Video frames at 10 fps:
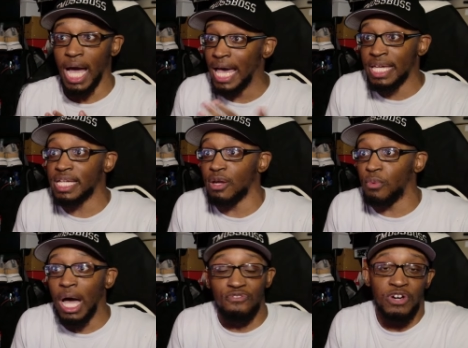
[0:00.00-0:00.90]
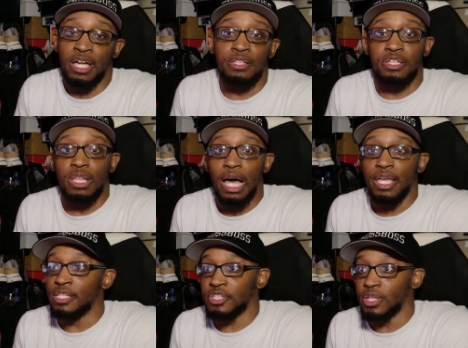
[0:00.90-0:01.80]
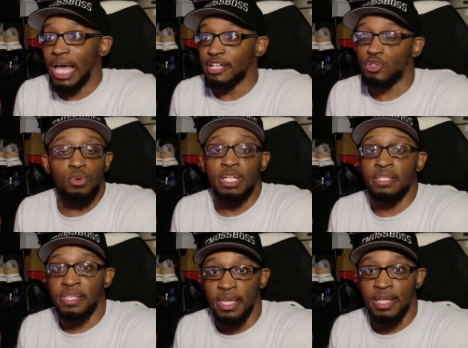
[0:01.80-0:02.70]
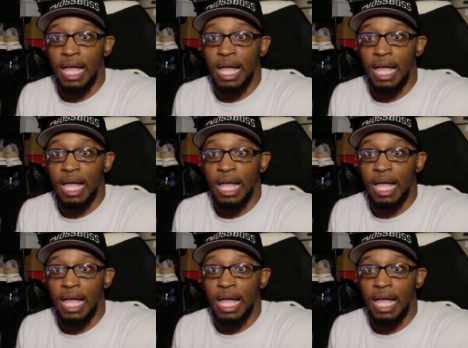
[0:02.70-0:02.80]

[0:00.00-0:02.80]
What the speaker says: I didn't get Wi-Fi until like 2010.